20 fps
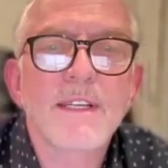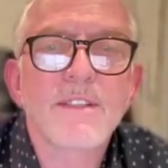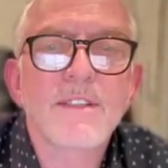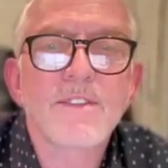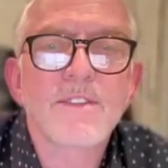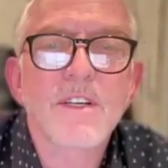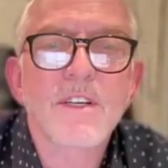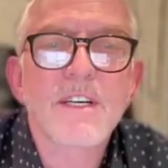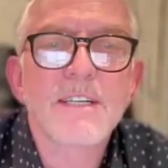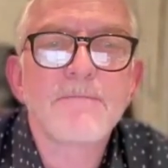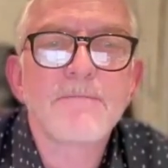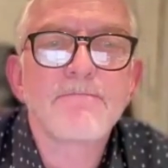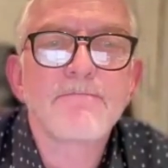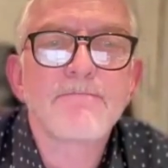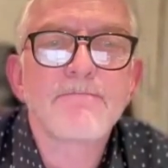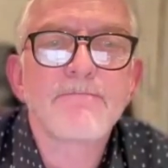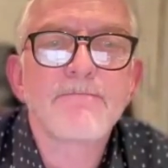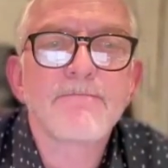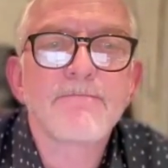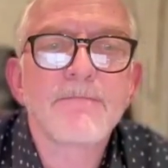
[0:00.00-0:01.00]
is
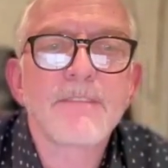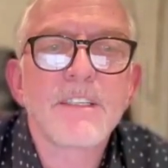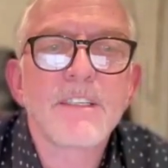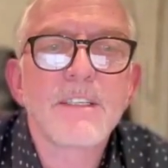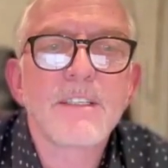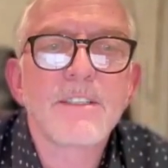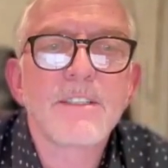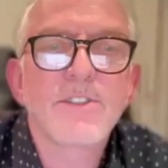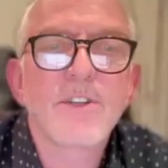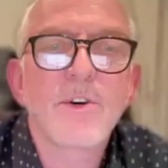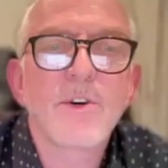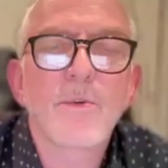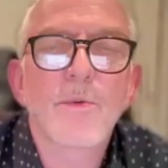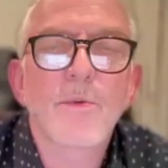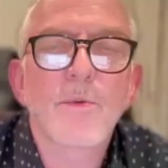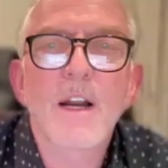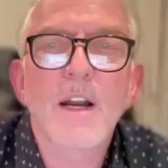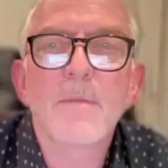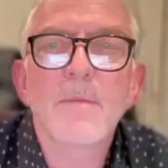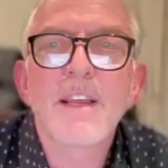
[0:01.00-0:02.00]

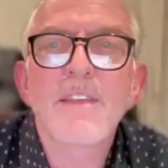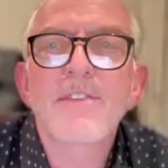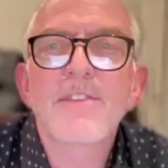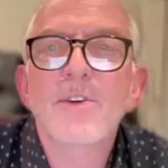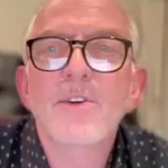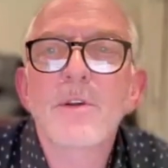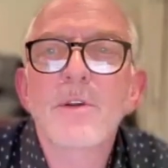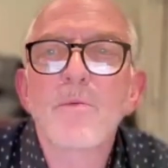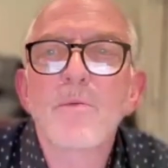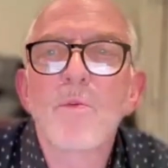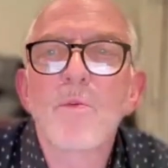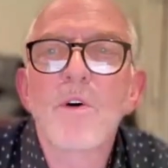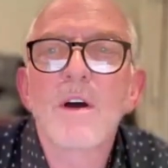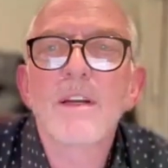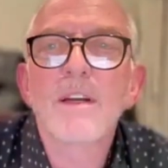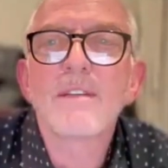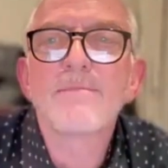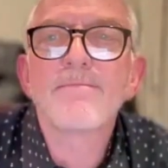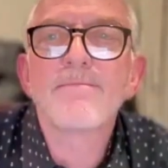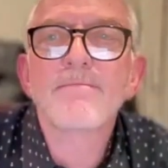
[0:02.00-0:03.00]
Deuteronomy
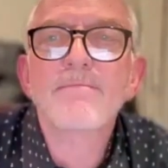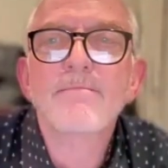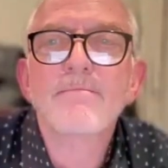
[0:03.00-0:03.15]
31.